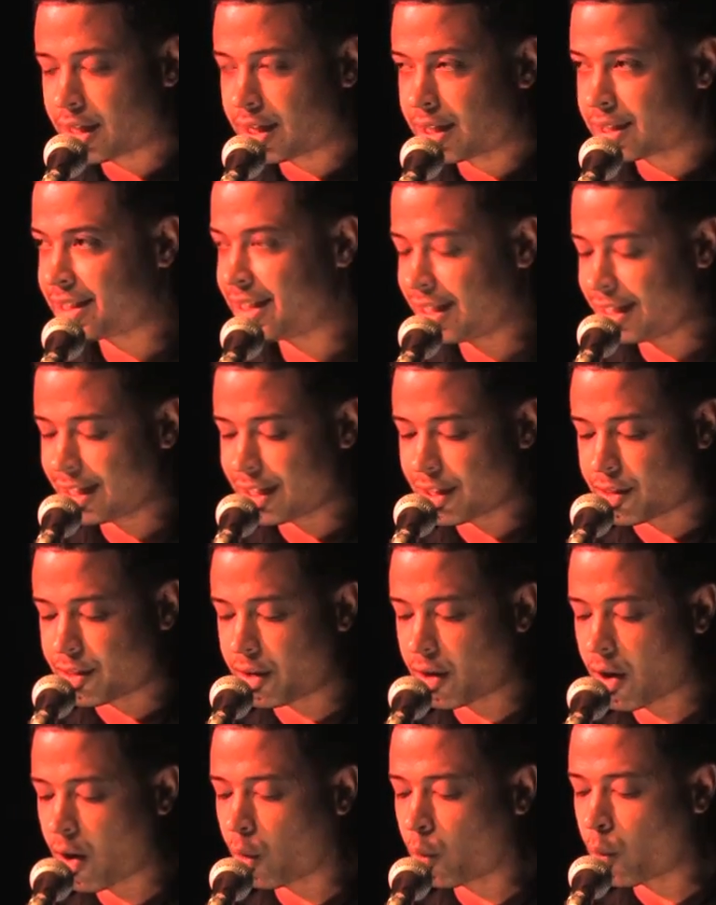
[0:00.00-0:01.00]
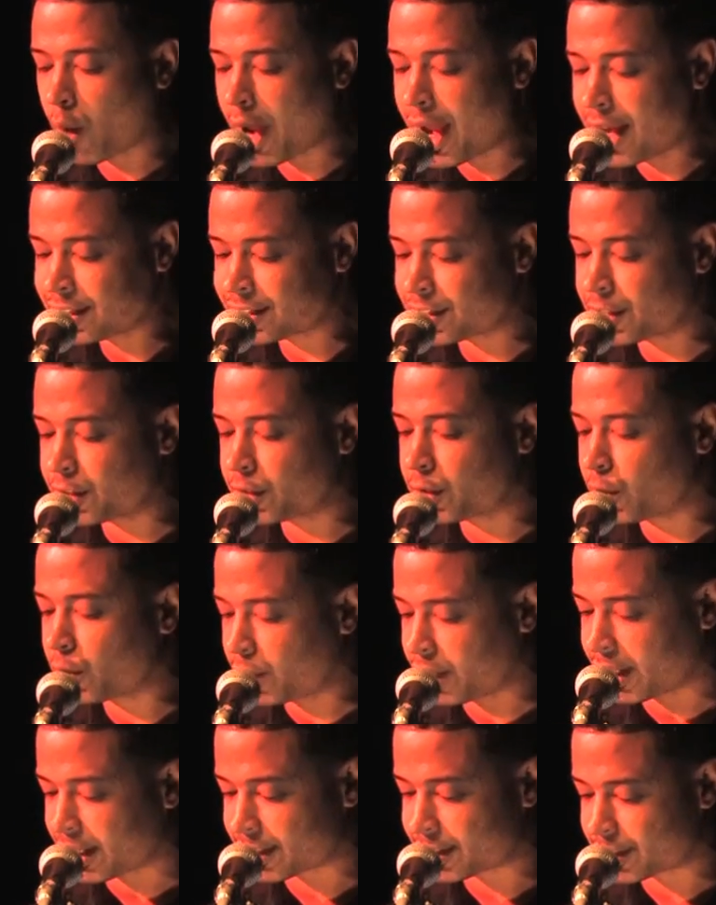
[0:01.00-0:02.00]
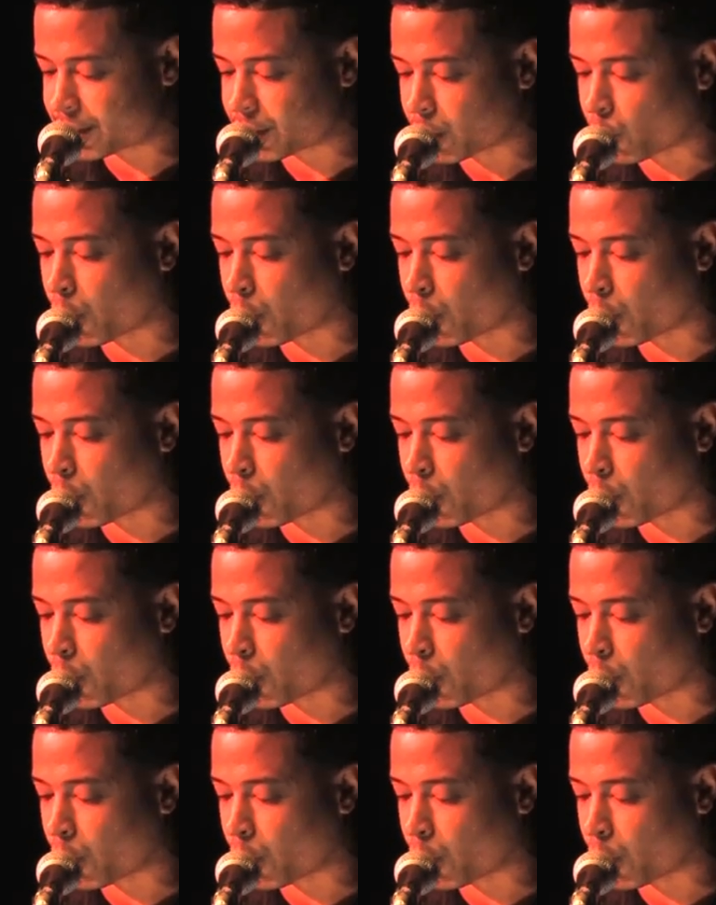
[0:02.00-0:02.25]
See, there are ways to do this